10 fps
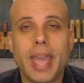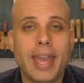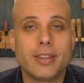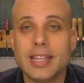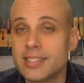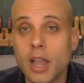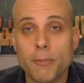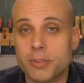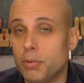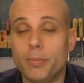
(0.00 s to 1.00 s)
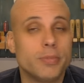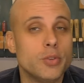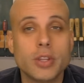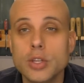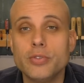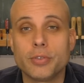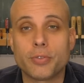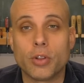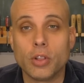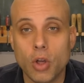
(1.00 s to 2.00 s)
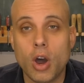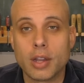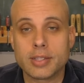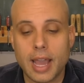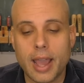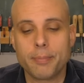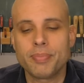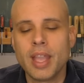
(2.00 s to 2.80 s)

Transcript: and it's comfortable. You can use it for a long time.